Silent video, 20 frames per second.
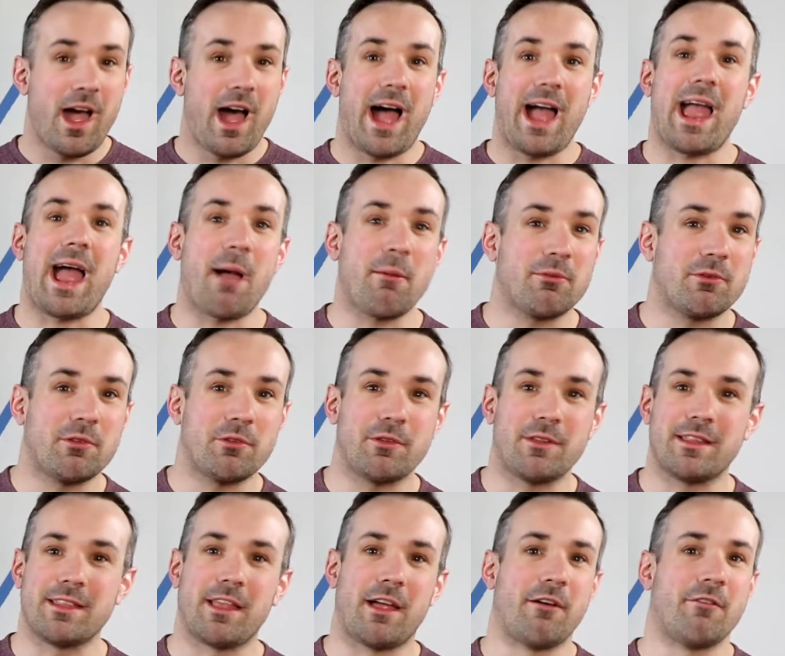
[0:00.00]

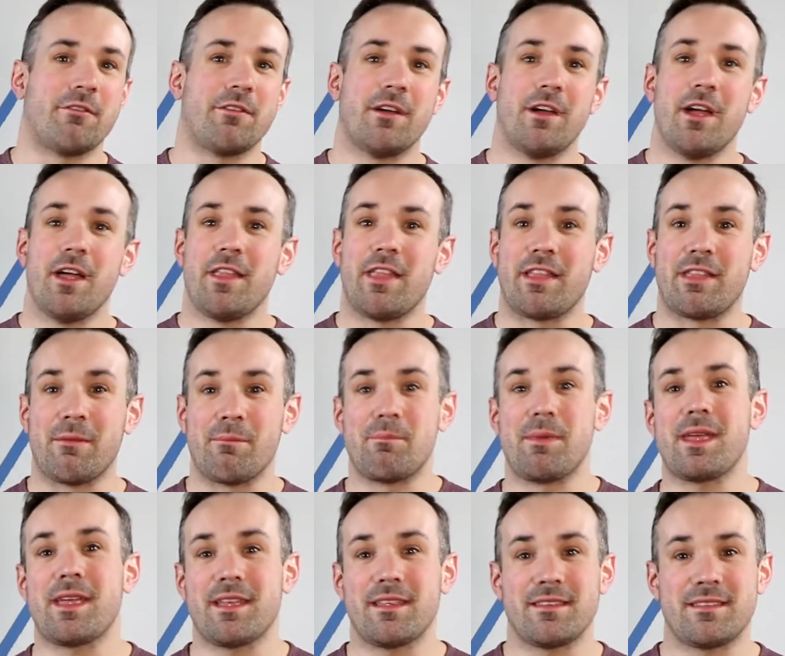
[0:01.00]
absolutely love that the
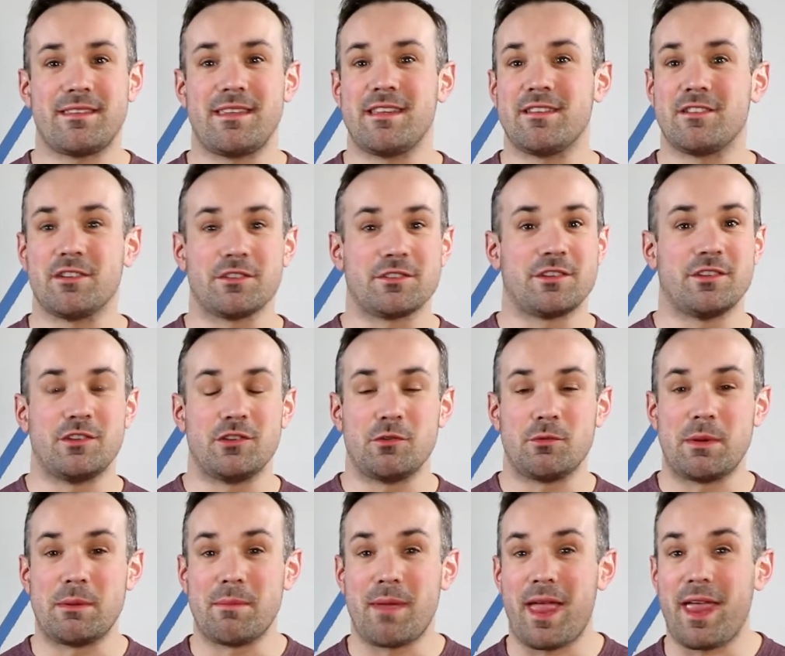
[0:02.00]
biggest seasonal to-do
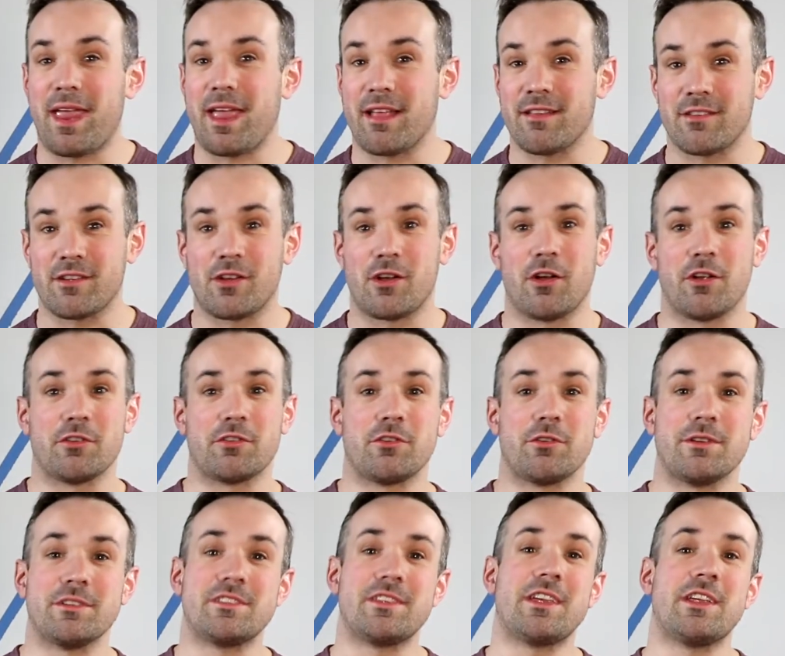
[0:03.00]
we make as a
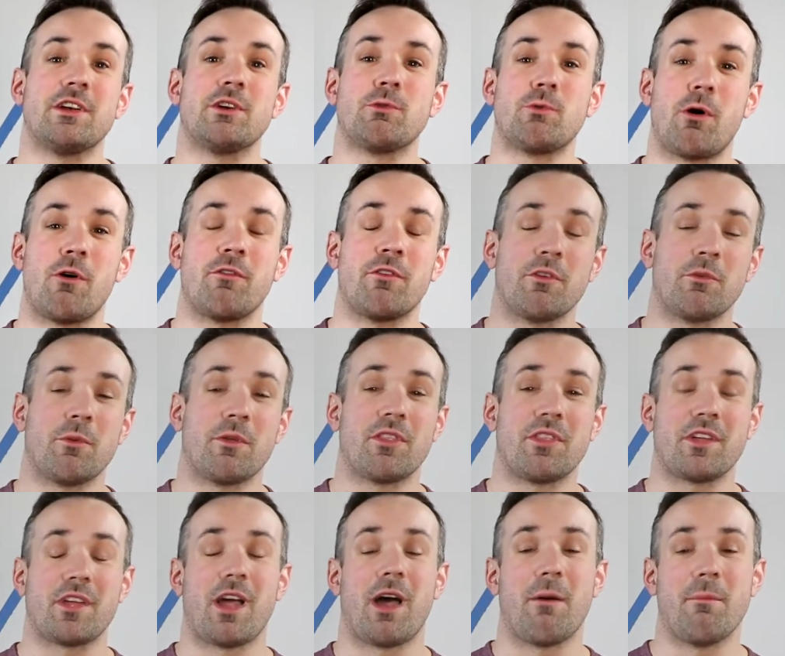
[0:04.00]
culture is interwoven with
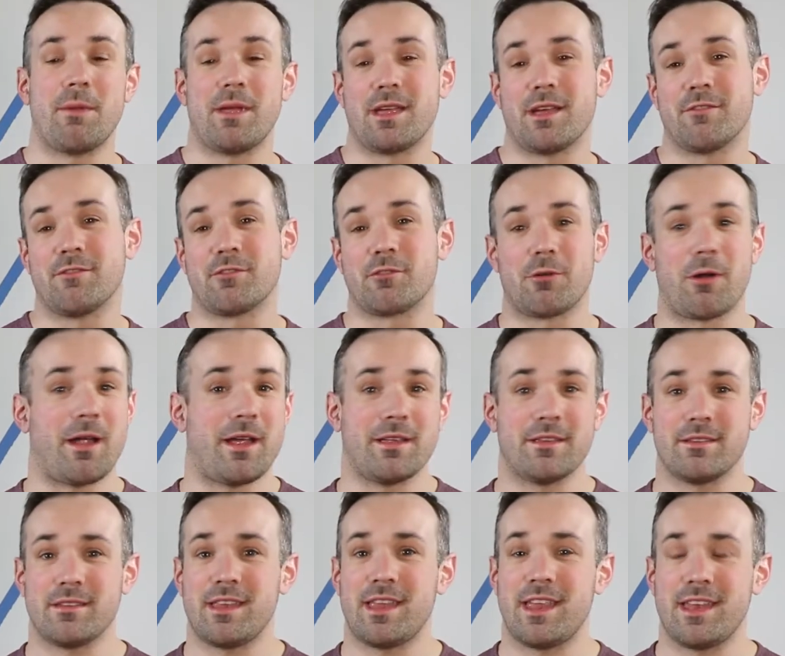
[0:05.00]
the coming of
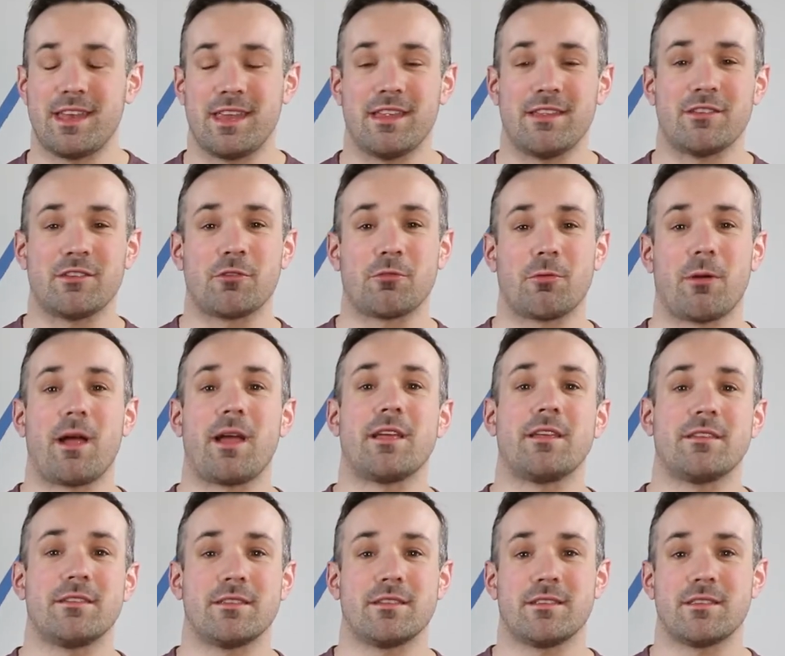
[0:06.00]
Christ. It is
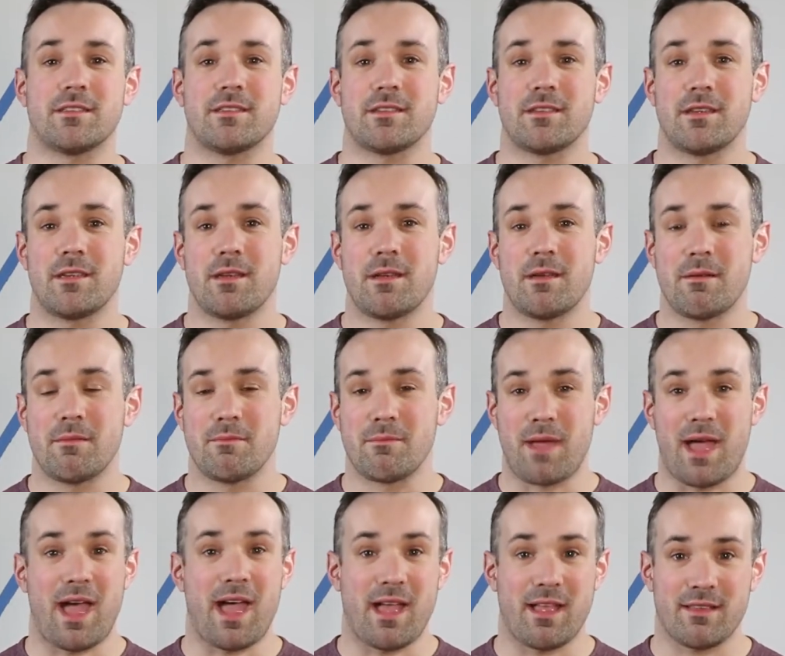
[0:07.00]
Christ's
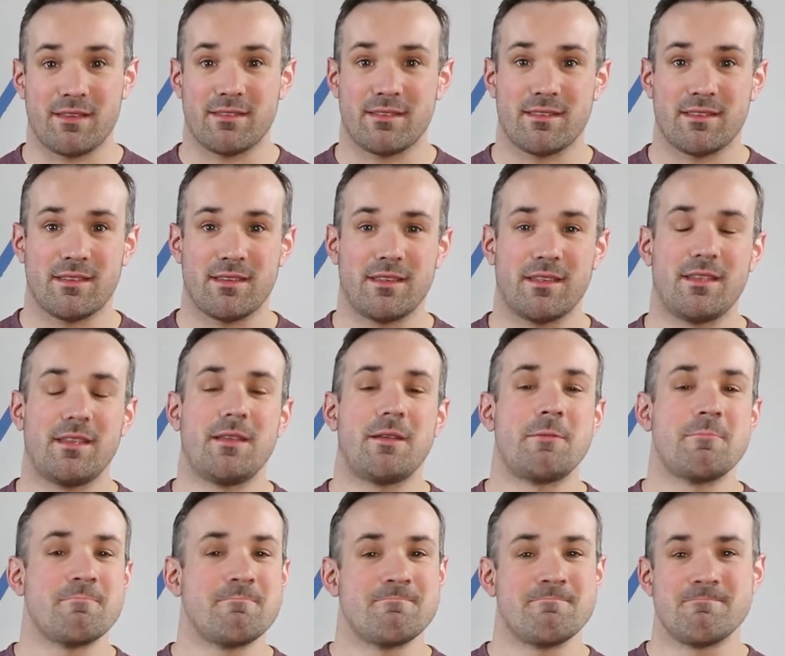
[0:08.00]
Mass.
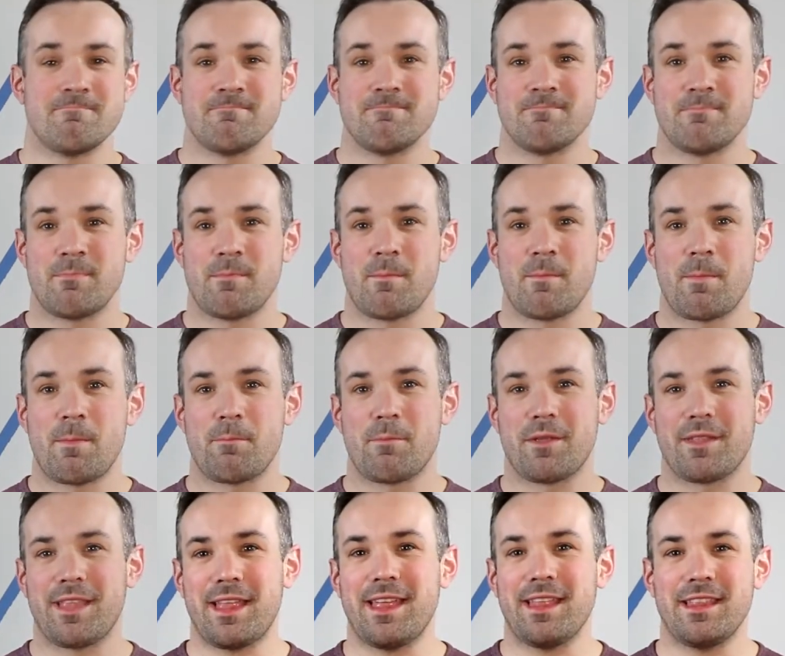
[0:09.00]

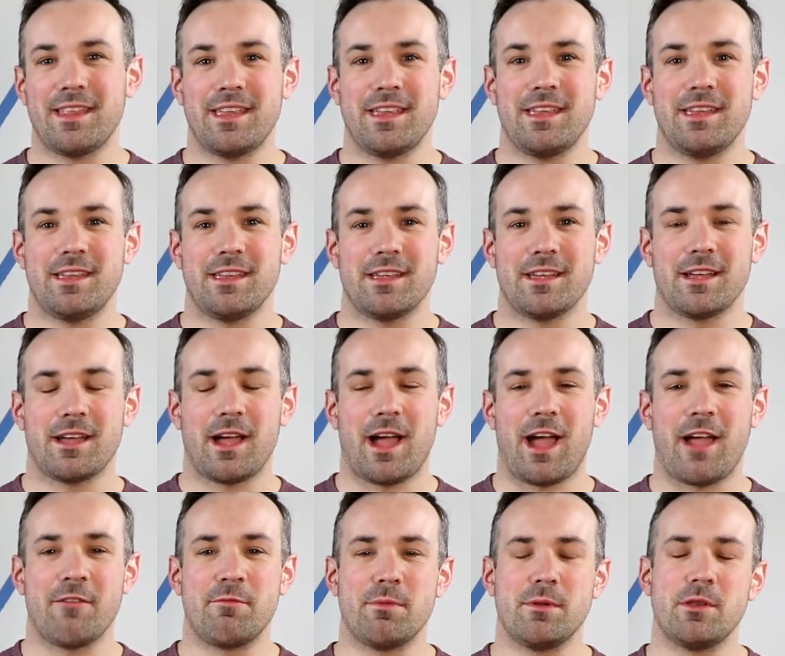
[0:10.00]
But lately,
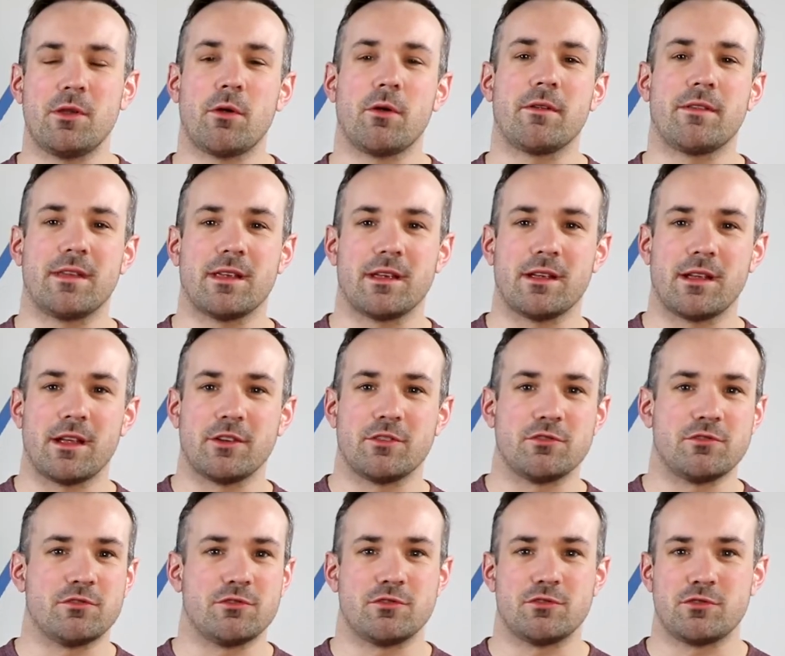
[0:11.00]
I've been noticing a
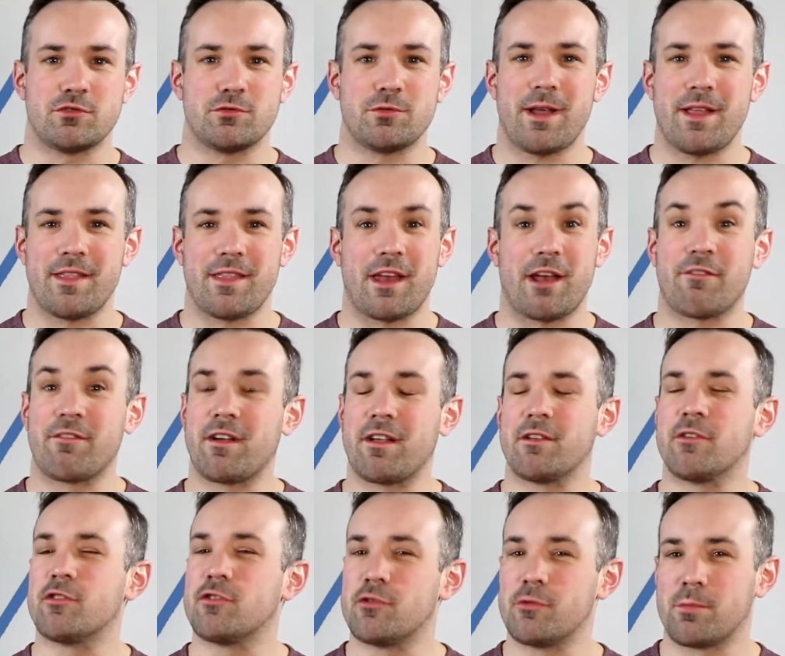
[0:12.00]
trend that I
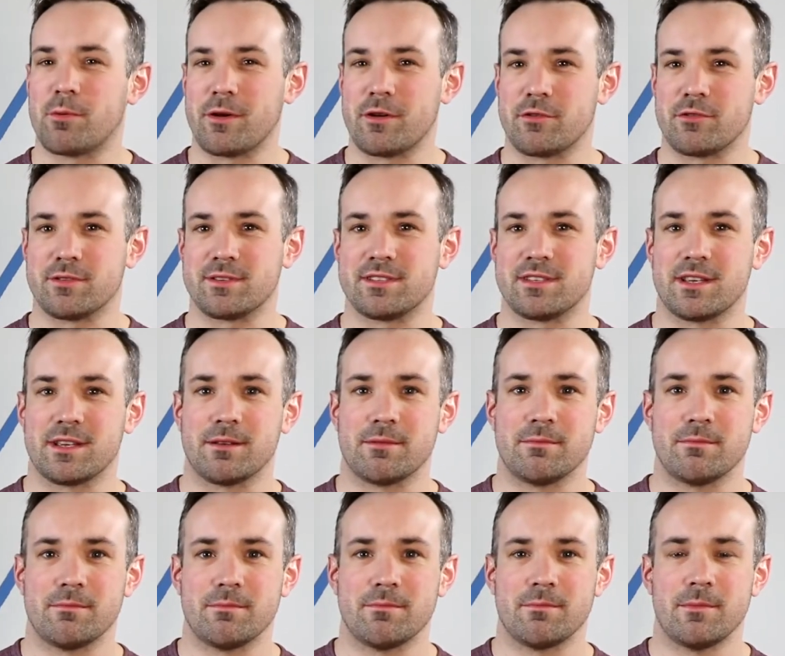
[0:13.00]
find super interesting.
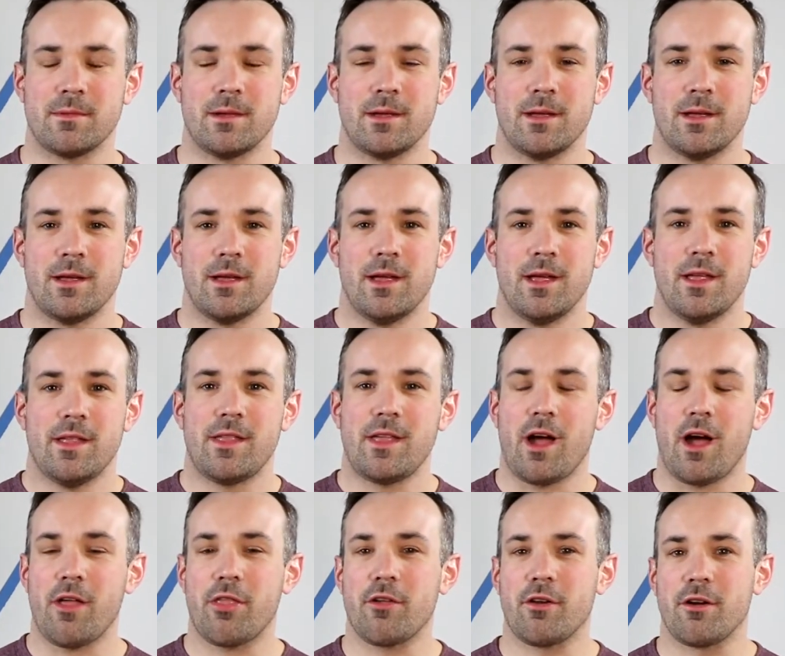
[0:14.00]
The
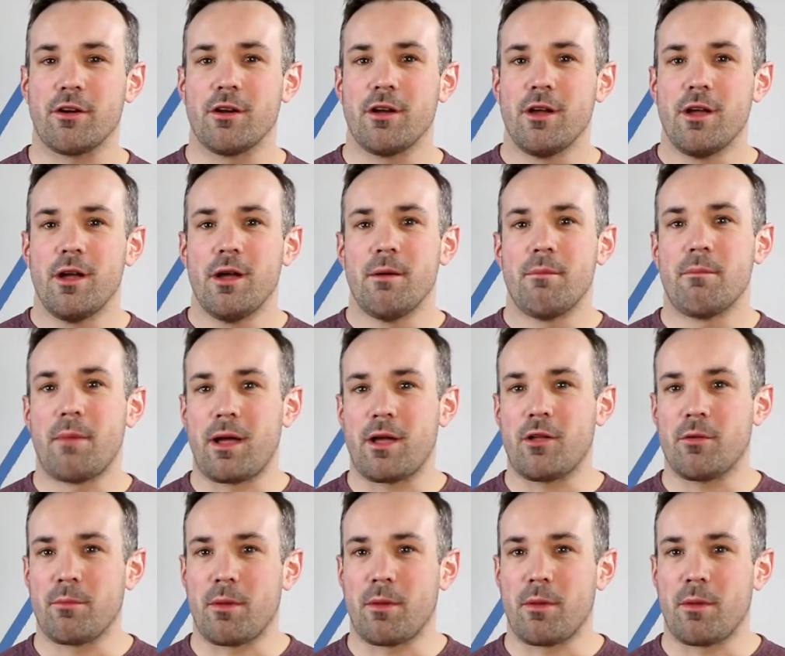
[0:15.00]
author, Michael